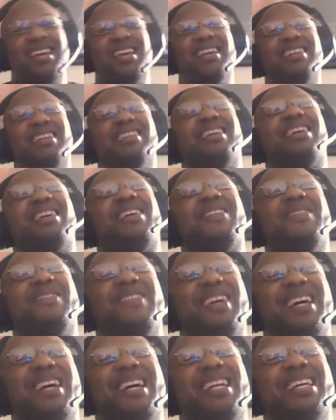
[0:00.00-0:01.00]
Oh
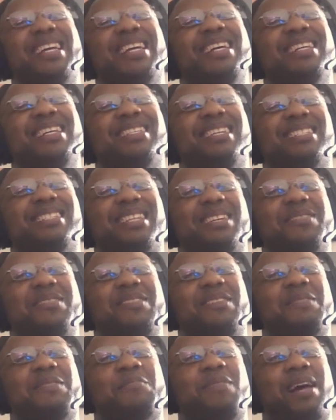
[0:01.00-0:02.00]
man, sounds like
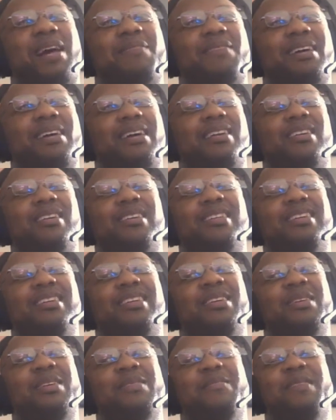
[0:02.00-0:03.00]
a plot I had
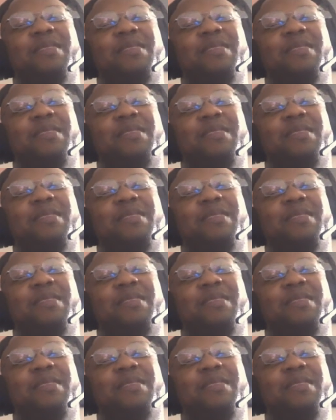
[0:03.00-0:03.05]
earlier.